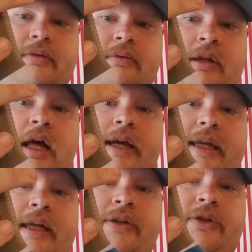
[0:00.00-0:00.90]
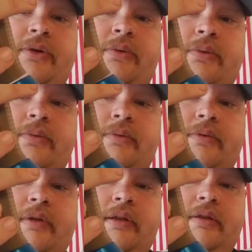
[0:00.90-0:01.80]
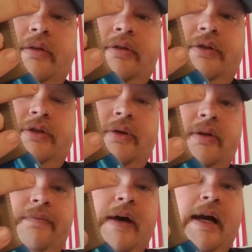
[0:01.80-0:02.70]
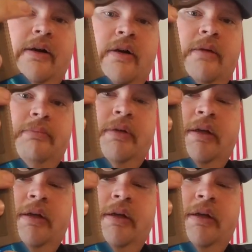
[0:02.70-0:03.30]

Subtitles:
lock into the firearm,